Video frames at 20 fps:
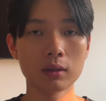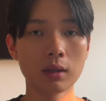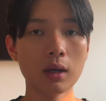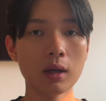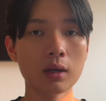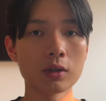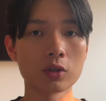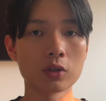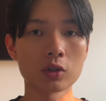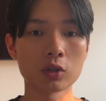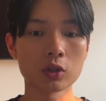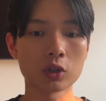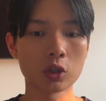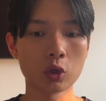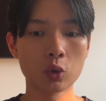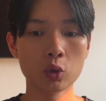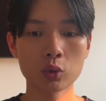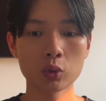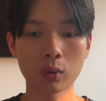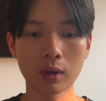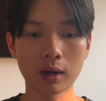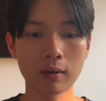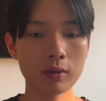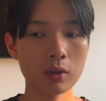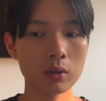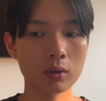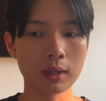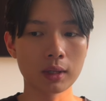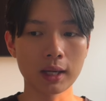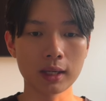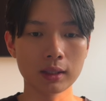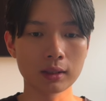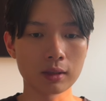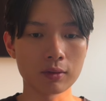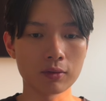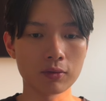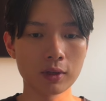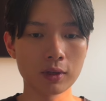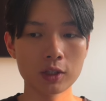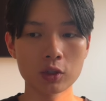yeah, just choose whatever you like that
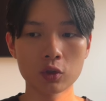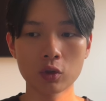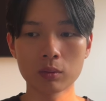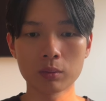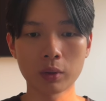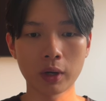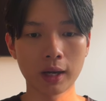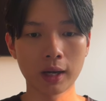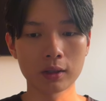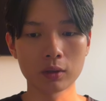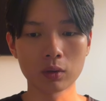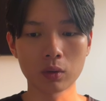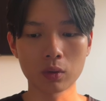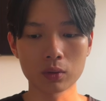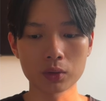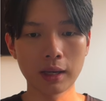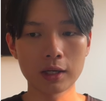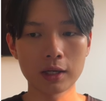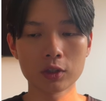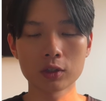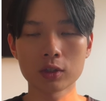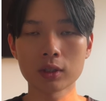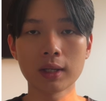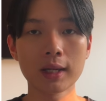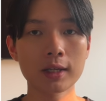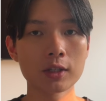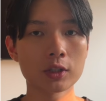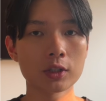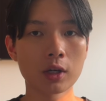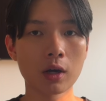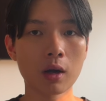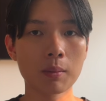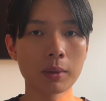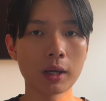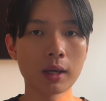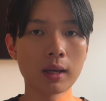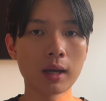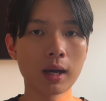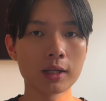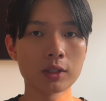fits your brand goals and just let Chop
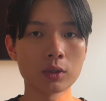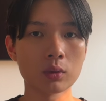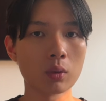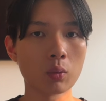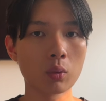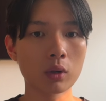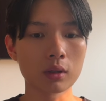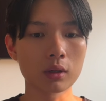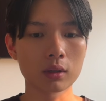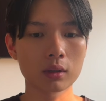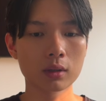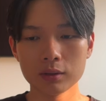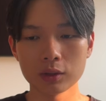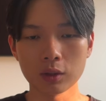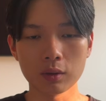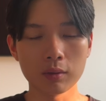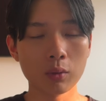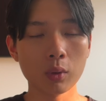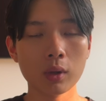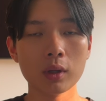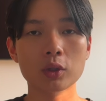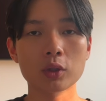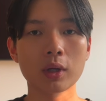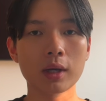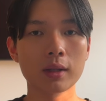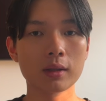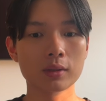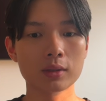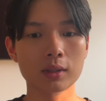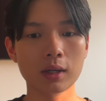AI do the work. So if you want to try this